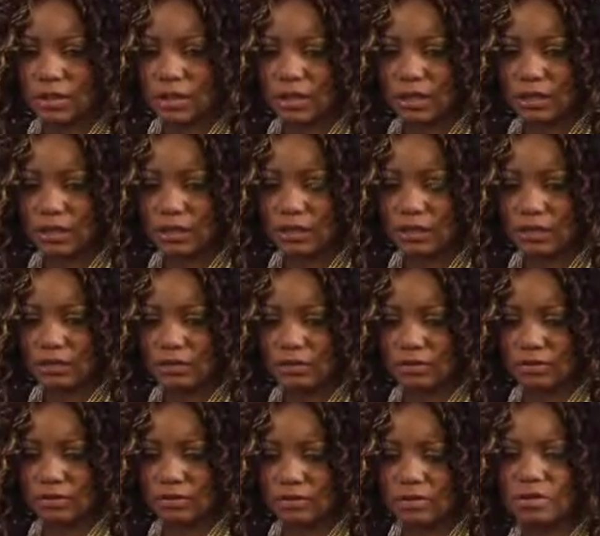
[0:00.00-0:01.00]

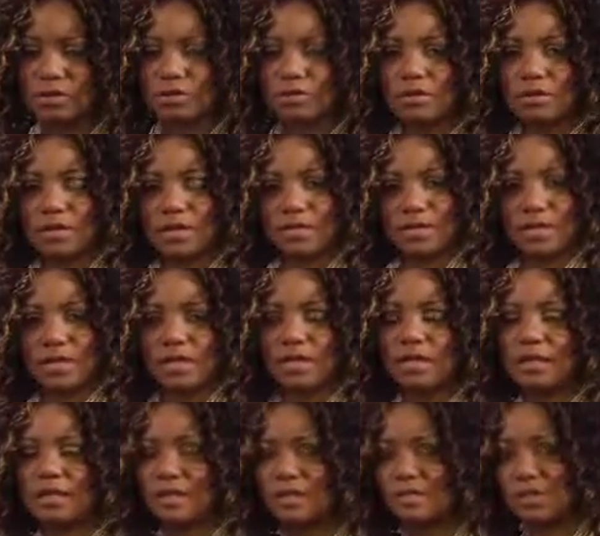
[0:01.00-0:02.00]
the
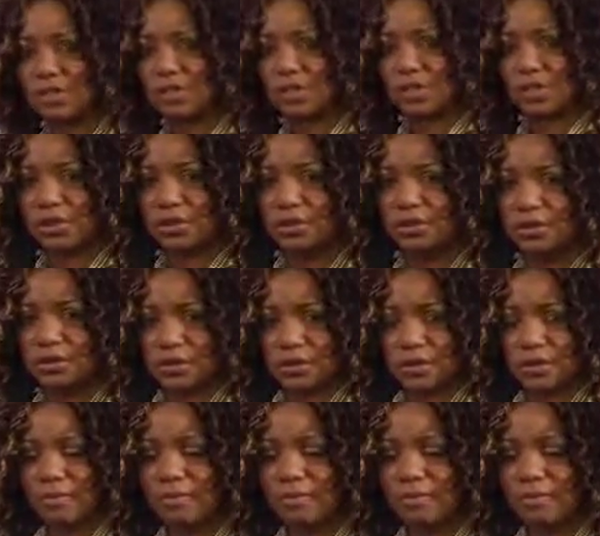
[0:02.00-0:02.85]
slaying of our children,